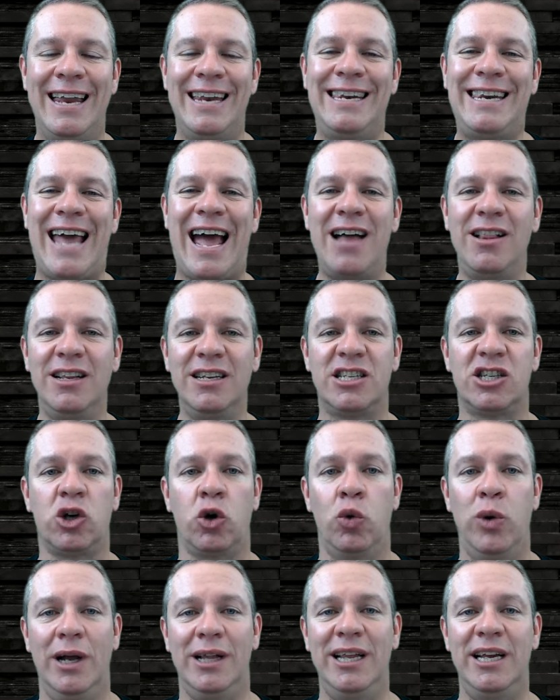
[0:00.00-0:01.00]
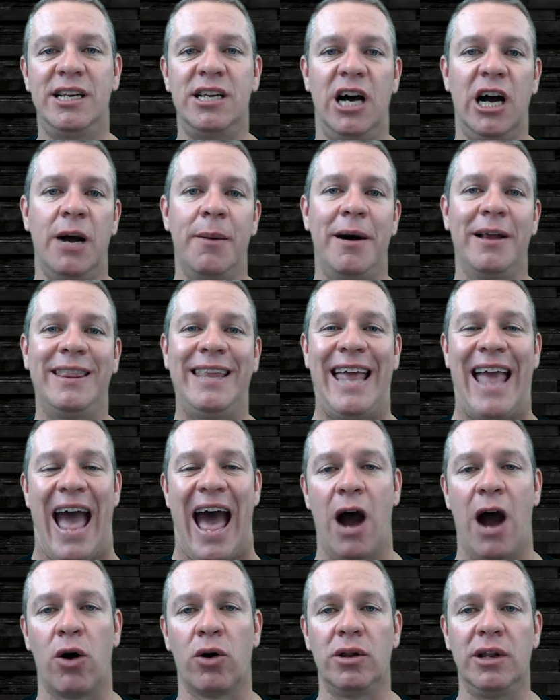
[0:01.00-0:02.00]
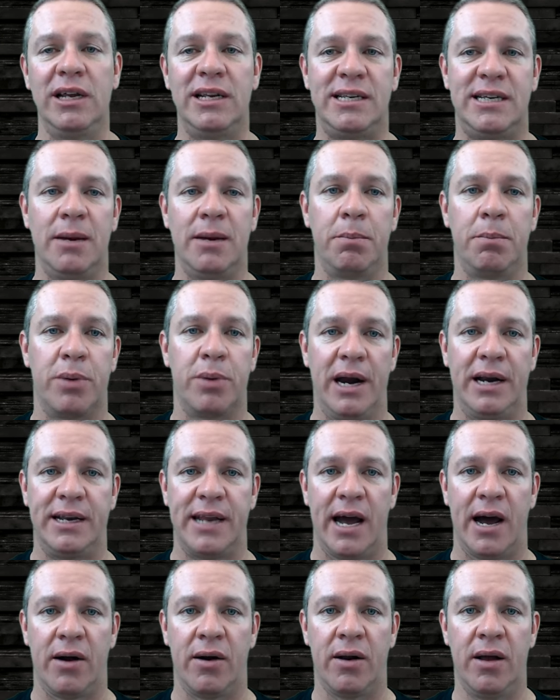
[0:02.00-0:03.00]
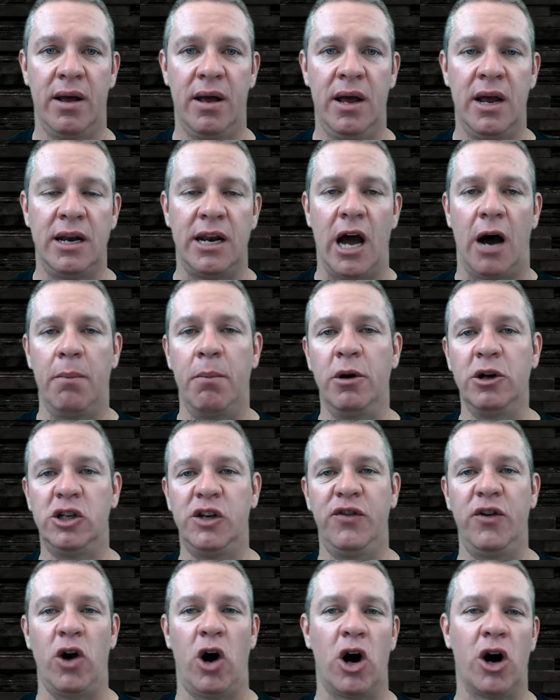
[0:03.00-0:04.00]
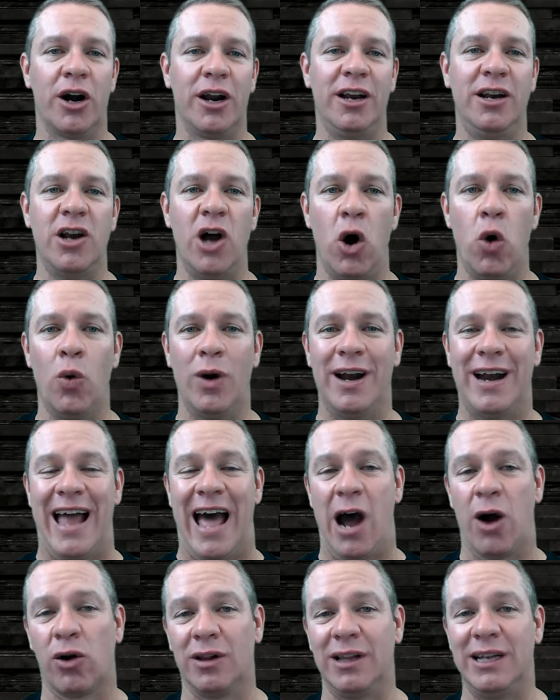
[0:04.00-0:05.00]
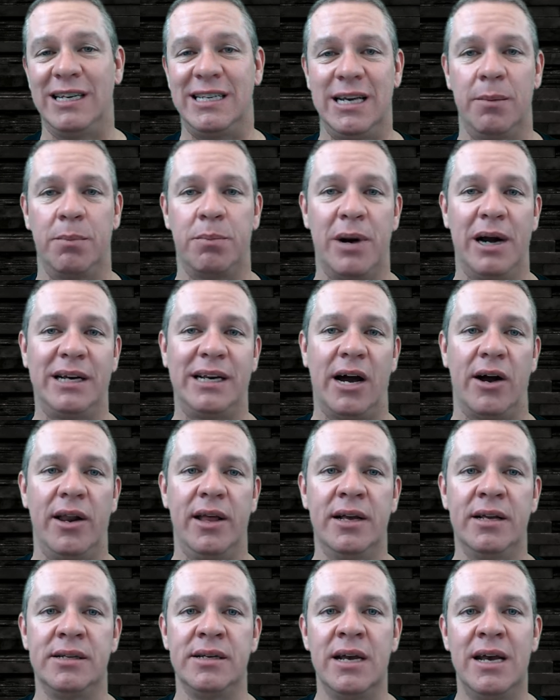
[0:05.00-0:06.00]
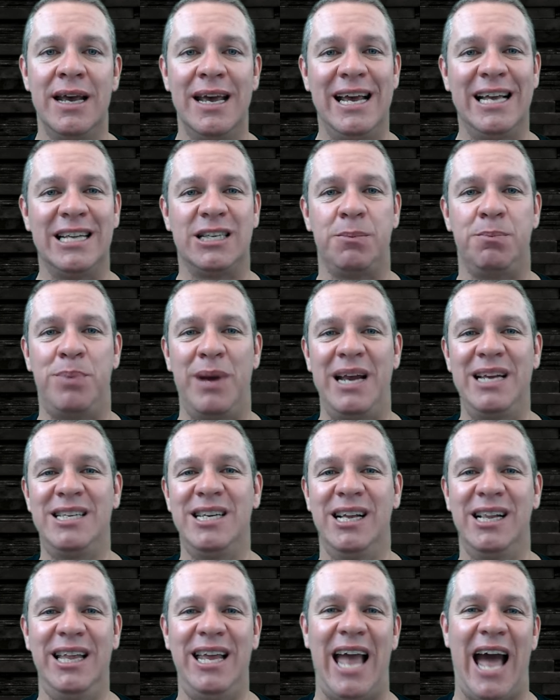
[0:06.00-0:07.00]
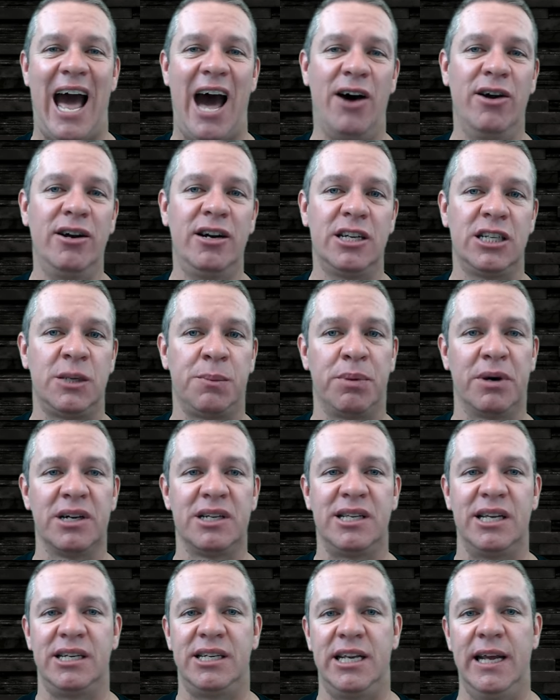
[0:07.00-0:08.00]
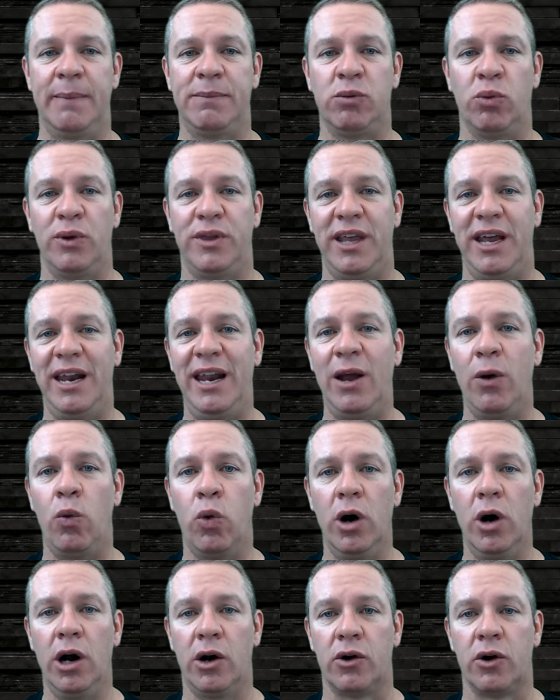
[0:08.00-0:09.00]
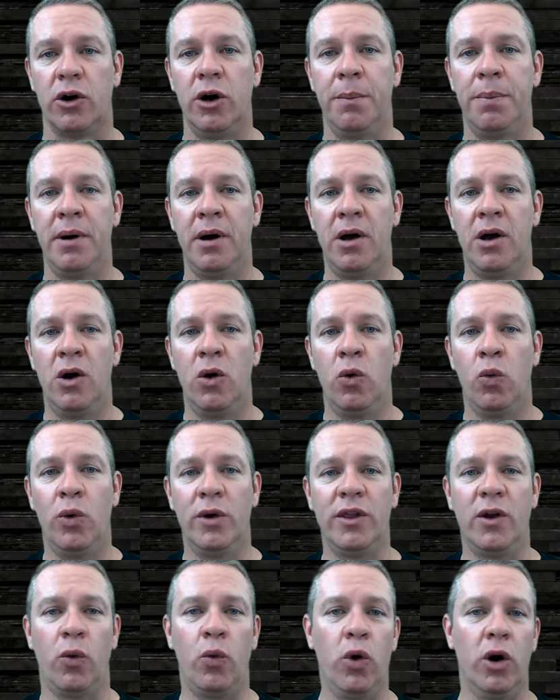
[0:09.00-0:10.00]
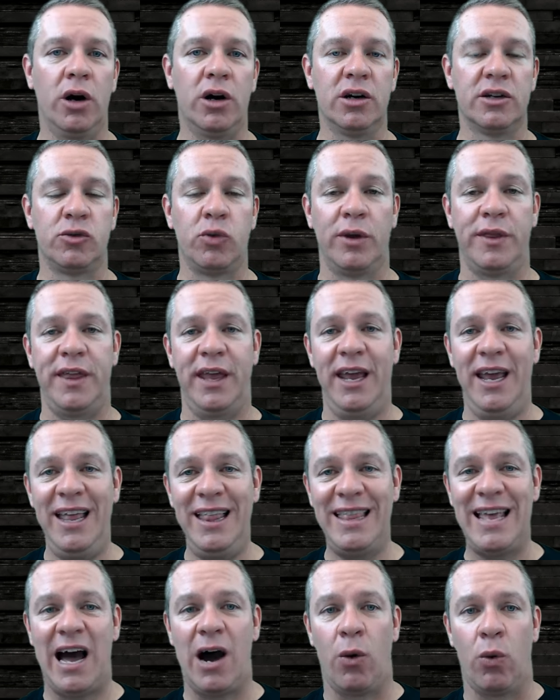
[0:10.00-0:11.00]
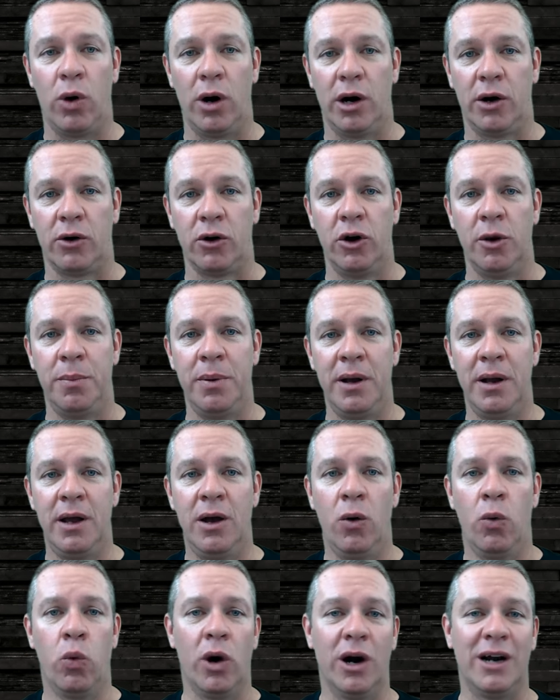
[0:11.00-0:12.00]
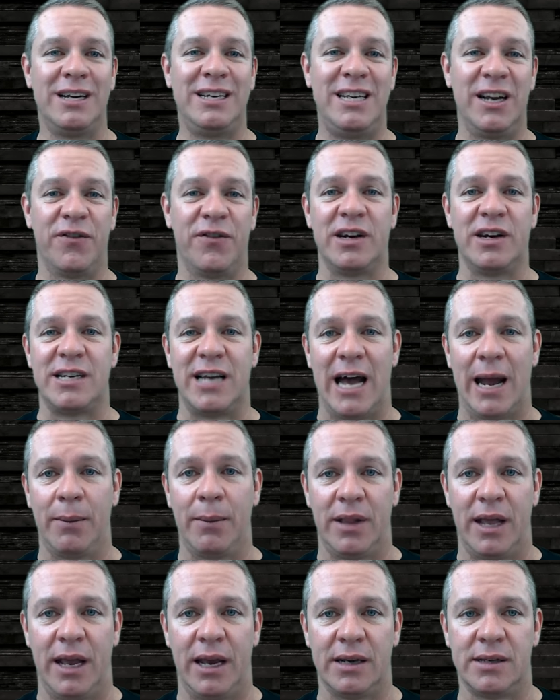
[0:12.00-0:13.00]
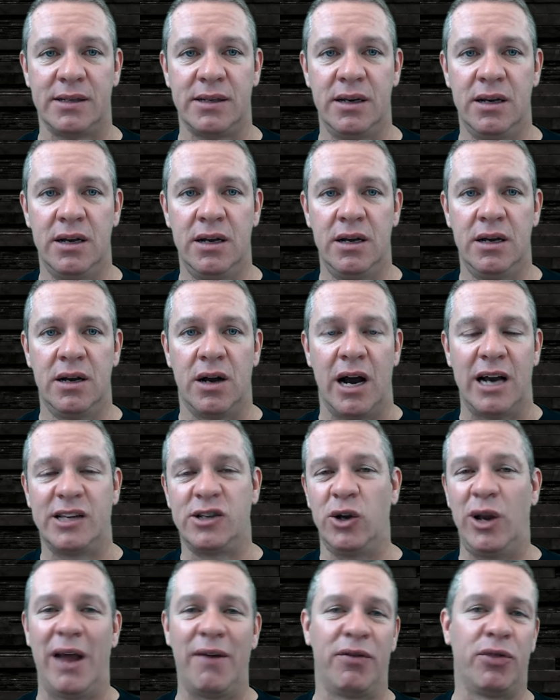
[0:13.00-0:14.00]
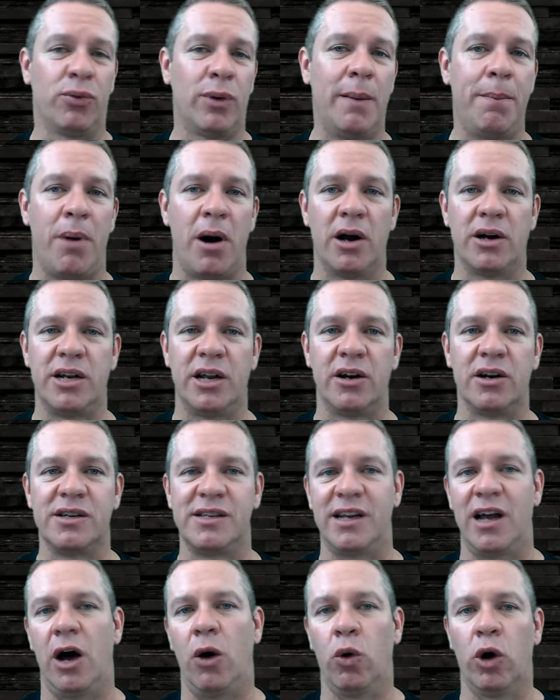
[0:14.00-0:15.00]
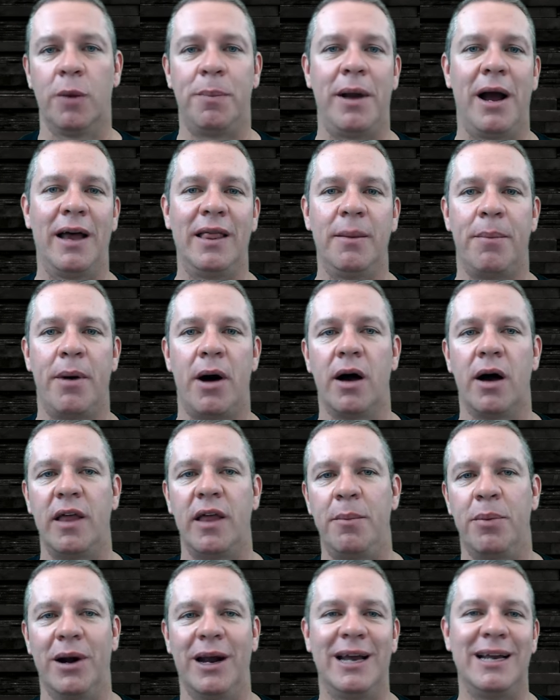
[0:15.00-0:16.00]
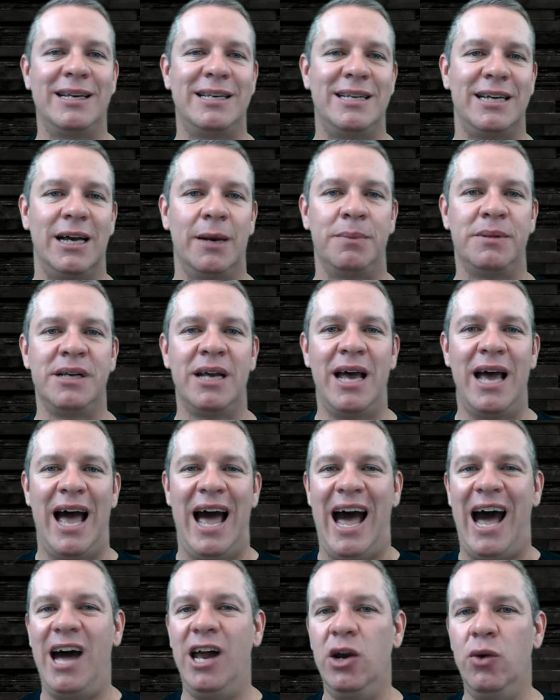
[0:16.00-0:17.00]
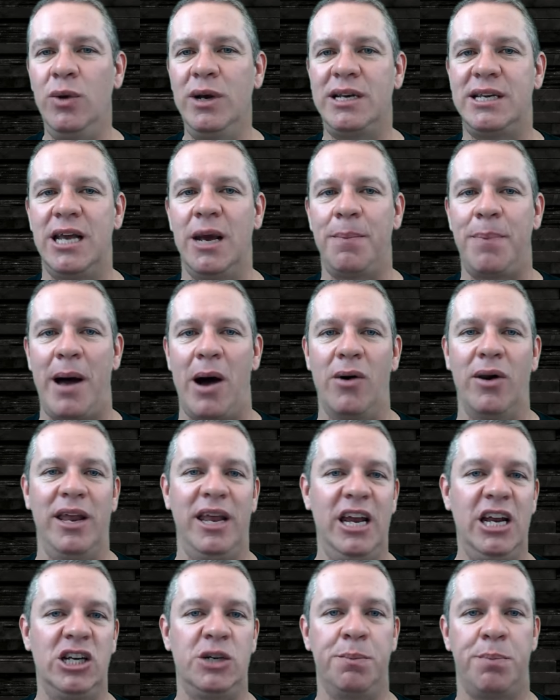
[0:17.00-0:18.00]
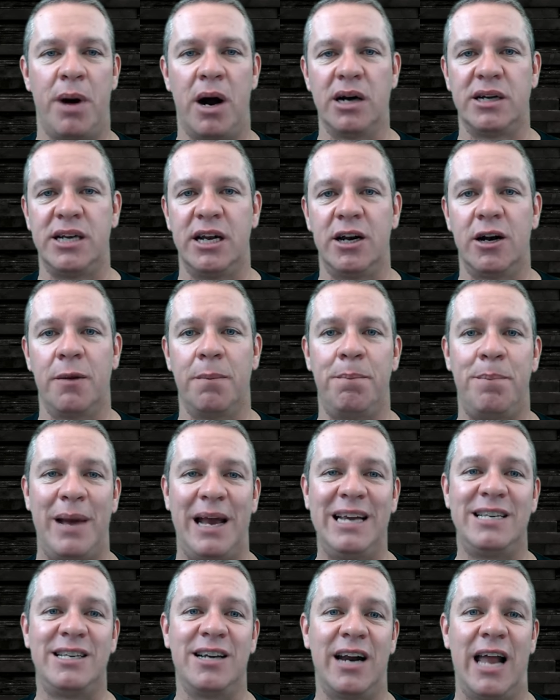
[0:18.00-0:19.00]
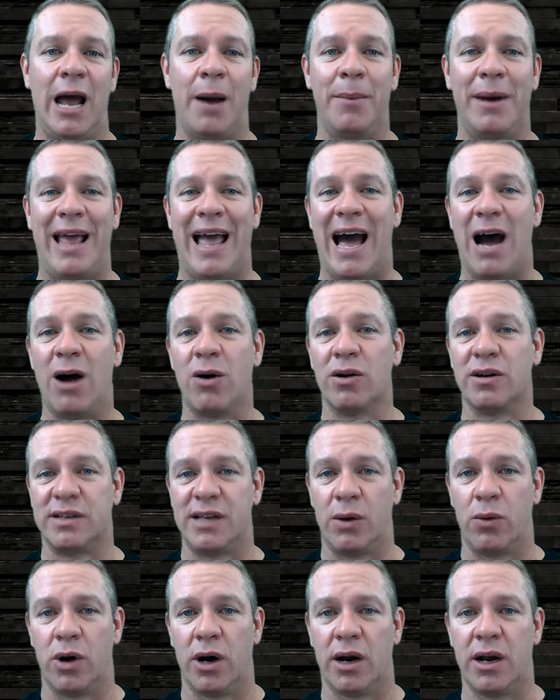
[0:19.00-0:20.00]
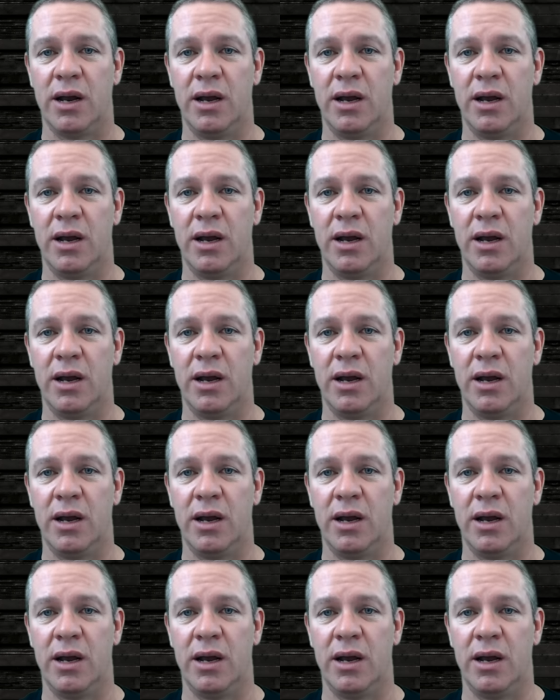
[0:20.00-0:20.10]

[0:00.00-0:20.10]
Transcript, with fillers: Now let's quickly talk about the hourly tip breakdown. Now, most of you already know what an hourly tip breakdown is. It's basically how to disperse the tips within a work group when the workers within that work group work different time lengths. All right, so you have three bartenders, they all work behind the bar, they bring in tips. How do we tip out each bartender based on how many hours they work?